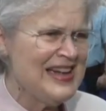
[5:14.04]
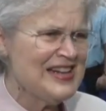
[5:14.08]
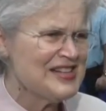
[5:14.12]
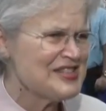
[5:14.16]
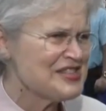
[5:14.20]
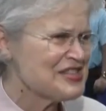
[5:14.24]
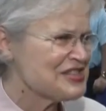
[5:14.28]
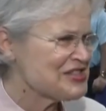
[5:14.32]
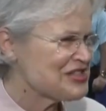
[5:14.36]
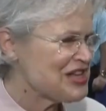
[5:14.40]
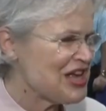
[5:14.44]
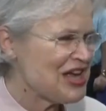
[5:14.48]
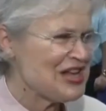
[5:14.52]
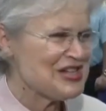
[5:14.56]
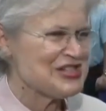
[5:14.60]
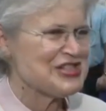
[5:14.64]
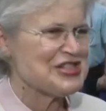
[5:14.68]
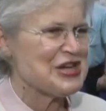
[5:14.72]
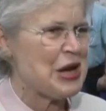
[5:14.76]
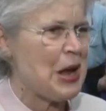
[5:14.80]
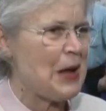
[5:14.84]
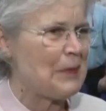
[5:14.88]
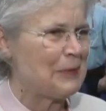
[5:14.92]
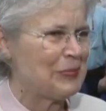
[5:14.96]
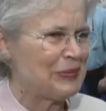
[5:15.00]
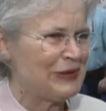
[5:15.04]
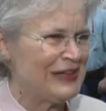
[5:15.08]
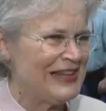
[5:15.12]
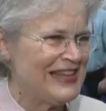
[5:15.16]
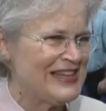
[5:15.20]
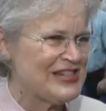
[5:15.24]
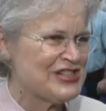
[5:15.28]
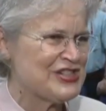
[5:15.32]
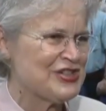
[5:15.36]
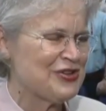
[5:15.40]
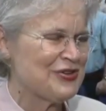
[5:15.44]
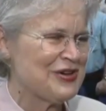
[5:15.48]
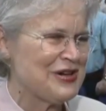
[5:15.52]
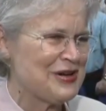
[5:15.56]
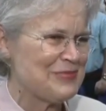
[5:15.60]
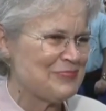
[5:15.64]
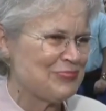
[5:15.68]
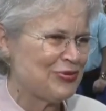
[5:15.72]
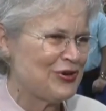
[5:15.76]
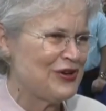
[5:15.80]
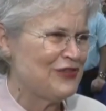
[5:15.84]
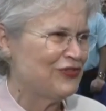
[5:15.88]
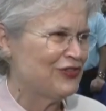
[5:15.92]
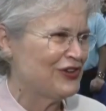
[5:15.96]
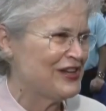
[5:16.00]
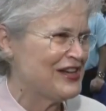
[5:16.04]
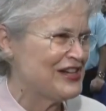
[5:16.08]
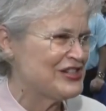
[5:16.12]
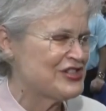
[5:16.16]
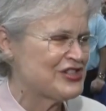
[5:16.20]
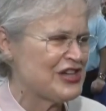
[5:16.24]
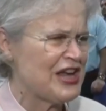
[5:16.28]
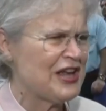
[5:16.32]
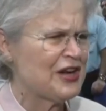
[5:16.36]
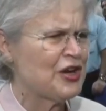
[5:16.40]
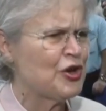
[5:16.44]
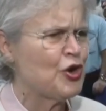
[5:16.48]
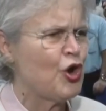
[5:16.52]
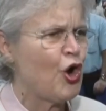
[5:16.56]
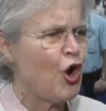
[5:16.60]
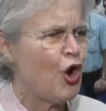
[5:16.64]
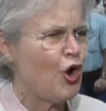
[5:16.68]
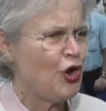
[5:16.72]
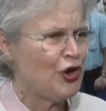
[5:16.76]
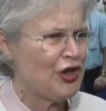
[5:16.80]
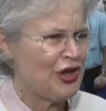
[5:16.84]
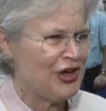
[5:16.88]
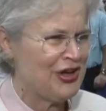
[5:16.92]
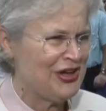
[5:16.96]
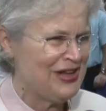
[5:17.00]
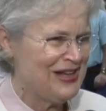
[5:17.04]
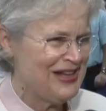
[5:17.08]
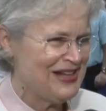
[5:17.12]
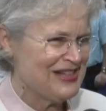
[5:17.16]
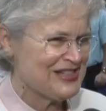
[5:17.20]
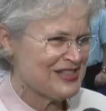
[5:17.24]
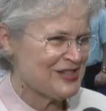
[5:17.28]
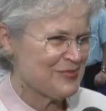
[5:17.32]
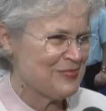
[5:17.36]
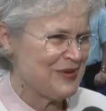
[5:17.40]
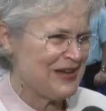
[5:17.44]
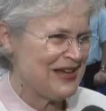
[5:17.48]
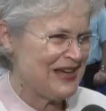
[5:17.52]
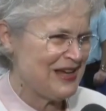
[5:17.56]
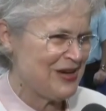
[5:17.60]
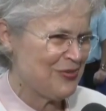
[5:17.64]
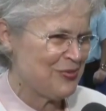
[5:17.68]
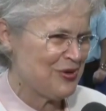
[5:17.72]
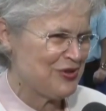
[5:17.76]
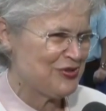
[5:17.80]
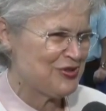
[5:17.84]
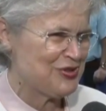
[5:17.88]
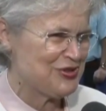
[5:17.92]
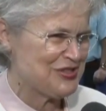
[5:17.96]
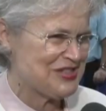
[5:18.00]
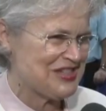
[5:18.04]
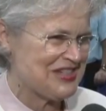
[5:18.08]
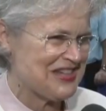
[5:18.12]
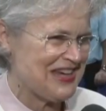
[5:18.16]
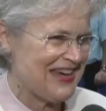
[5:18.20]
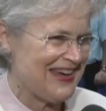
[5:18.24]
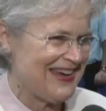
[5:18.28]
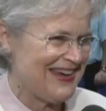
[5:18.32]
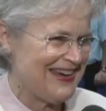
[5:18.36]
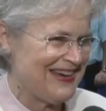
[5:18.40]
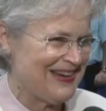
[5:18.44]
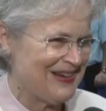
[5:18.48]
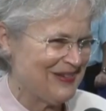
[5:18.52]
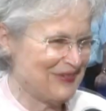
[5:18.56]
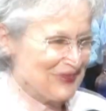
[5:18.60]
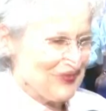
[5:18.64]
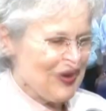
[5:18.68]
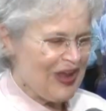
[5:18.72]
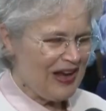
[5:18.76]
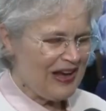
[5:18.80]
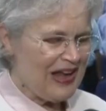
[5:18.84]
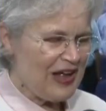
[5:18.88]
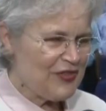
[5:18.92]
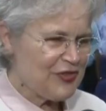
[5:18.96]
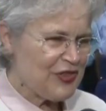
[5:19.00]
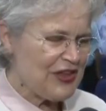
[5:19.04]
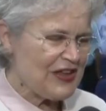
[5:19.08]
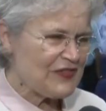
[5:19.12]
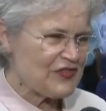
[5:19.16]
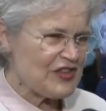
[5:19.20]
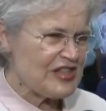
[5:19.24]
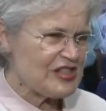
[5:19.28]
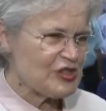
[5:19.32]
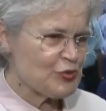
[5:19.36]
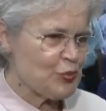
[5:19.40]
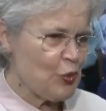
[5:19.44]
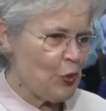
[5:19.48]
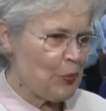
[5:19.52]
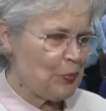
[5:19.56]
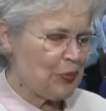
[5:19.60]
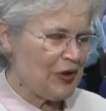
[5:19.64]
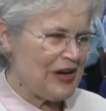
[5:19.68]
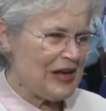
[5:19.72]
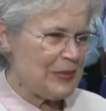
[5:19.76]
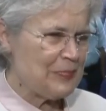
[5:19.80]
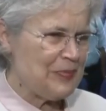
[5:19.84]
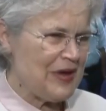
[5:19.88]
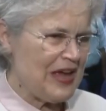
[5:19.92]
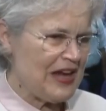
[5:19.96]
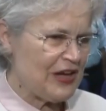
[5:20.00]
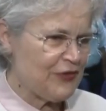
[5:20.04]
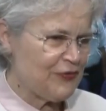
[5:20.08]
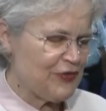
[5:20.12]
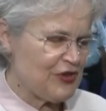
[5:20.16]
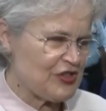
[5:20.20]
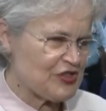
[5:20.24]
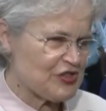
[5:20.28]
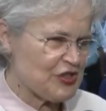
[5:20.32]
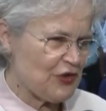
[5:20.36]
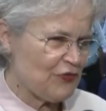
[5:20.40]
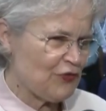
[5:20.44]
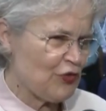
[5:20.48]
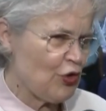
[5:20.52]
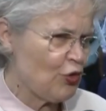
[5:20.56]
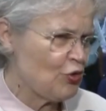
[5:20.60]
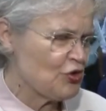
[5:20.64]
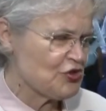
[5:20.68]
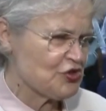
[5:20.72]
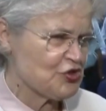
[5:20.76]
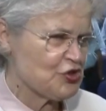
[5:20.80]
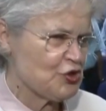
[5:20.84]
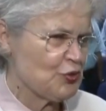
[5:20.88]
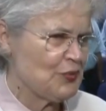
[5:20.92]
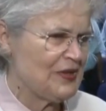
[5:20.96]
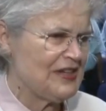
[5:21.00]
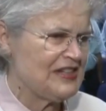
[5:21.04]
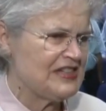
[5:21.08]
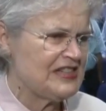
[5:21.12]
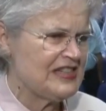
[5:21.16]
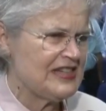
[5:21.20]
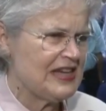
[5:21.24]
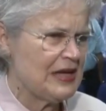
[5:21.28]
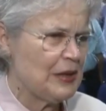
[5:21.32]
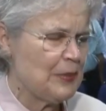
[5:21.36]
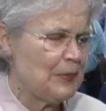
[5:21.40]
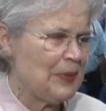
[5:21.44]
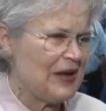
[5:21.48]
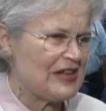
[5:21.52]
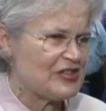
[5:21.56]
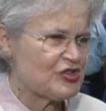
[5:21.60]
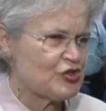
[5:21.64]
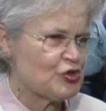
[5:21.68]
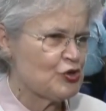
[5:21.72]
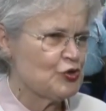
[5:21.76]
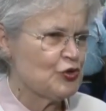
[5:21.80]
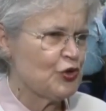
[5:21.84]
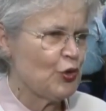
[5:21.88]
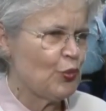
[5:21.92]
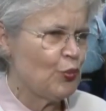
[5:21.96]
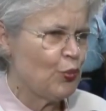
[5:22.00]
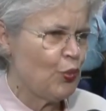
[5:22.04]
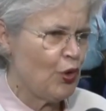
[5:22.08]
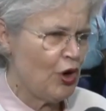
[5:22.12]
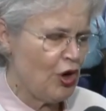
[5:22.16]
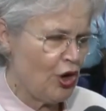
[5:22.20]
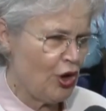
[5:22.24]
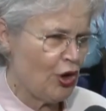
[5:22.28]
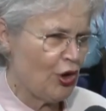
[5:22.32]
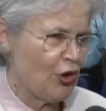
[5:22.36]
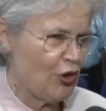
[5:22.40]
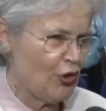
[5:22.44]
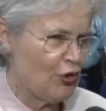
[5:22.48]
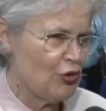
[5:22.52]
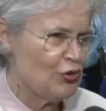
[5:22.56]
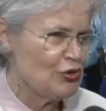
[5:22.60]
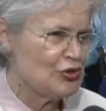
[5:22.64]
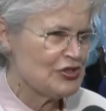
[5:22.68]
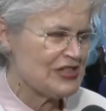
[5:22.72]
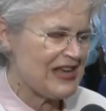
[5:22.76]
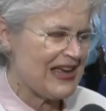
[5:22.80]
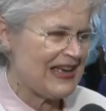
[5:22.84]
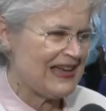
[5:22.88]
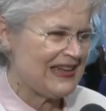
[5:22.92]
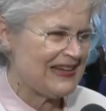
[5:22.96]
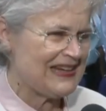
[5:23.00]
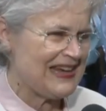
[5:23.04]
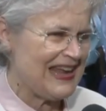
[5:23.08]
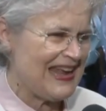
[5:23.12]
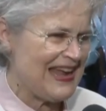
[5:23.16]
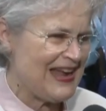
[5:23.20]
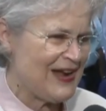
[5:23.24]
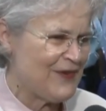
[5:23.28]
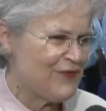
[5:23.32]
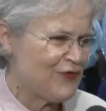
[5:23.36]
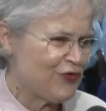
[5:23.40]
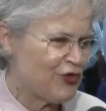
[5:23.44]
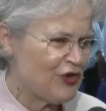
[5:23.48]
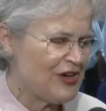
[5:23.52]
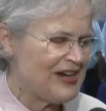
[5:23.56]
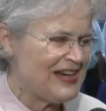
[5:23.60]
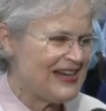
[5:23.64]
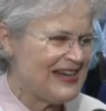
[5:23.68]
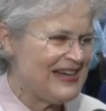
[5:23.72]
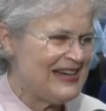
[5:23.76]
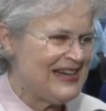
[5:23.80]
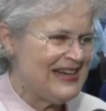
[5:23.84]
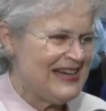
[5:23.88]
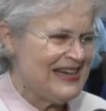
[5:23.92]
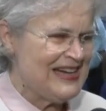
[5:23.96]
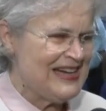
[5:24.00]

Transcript: Such a pleasure and a privilege and an honour to be here with you today. Well, I think this will bring benefits, of course, to India, but to the world, and every